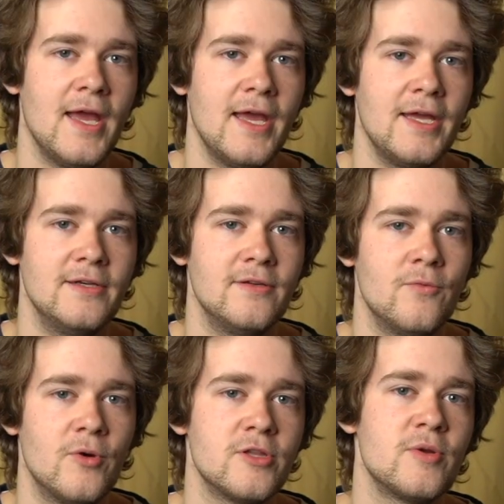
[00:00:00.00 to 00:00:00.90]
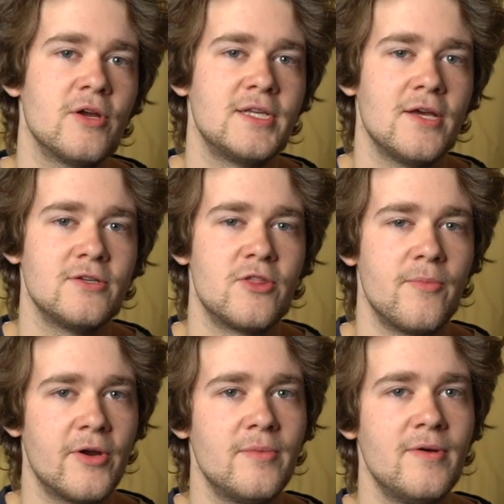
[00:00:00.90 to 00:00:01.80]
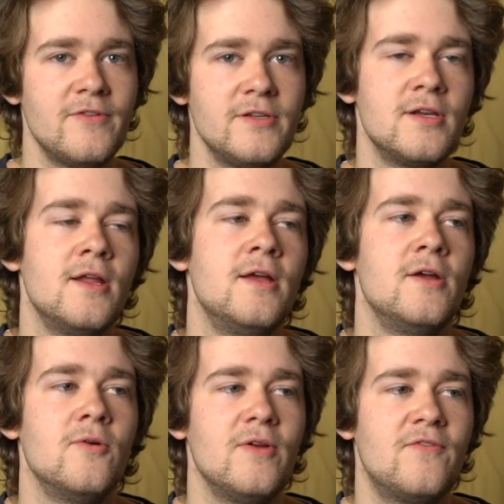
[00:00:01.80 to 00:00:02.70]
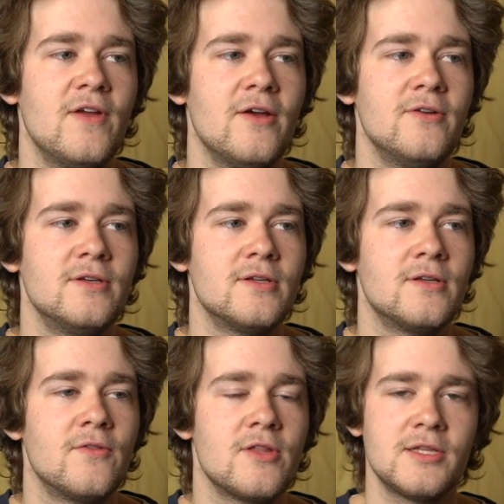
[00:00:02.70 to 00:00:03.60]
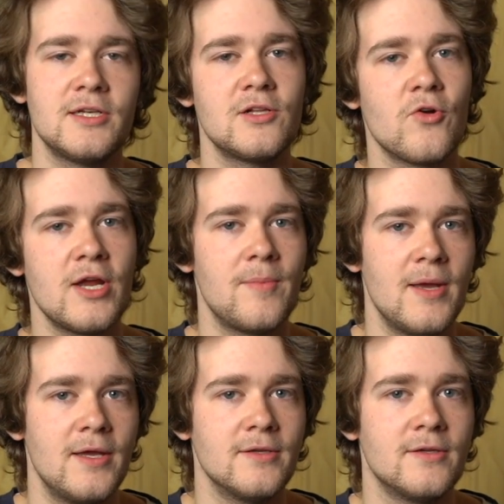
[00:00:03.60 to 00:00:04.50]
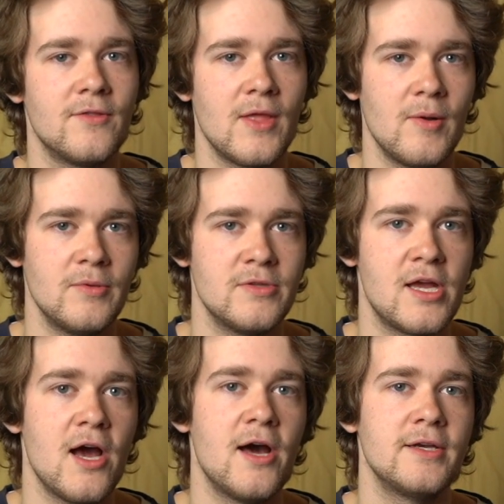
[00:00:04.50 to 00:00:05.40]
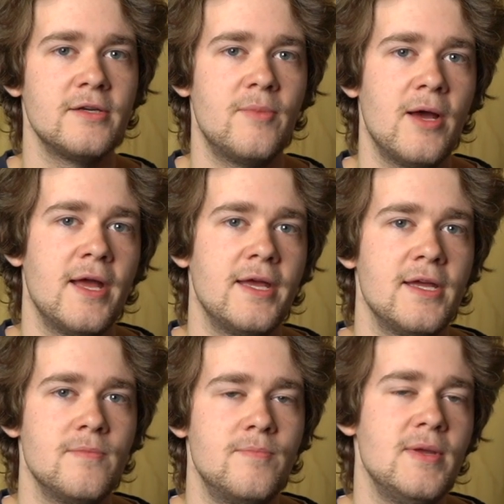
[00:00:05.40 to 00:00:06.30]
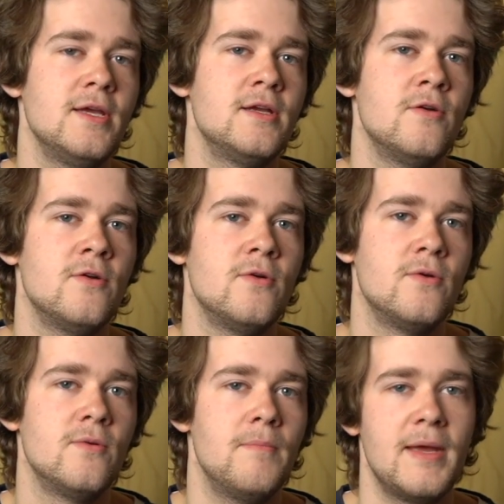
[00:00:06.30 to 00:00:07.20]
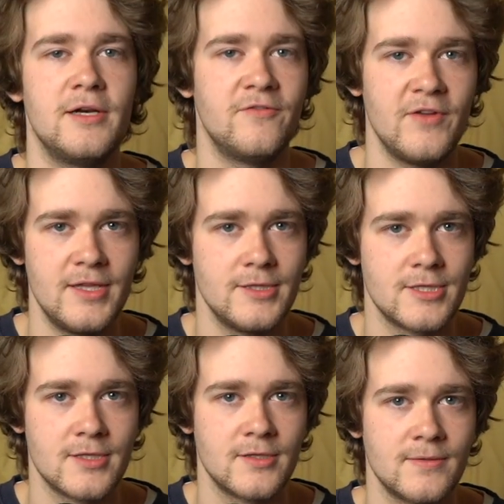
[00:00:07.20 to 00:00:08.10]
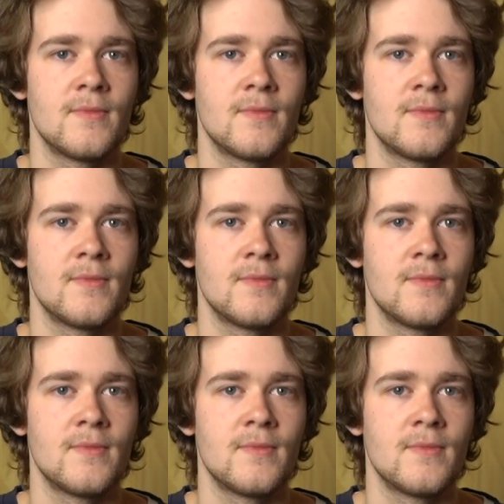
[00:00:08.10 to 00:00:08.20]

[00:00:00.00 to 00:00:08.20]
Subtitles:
And once we got down to the bottom of it, we found this little creek bed that was guarded by a big metal fence.